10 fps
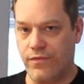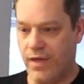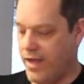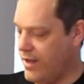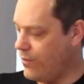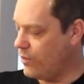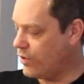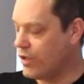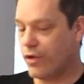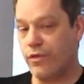they
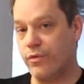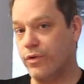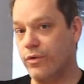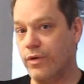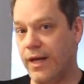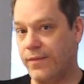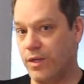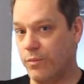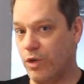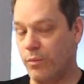will cook through at
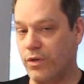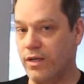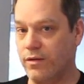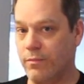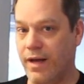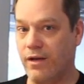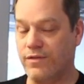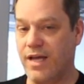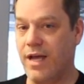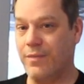the appropriate amount
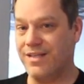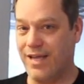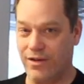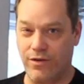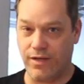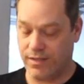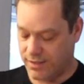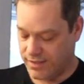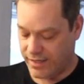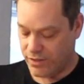of time and tenderness,
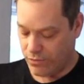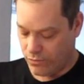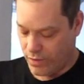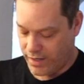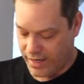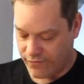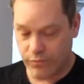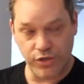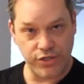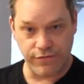because I don't want to
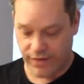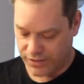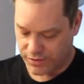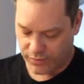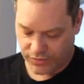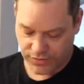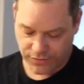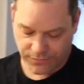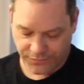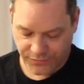have mushy
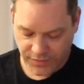vegetables.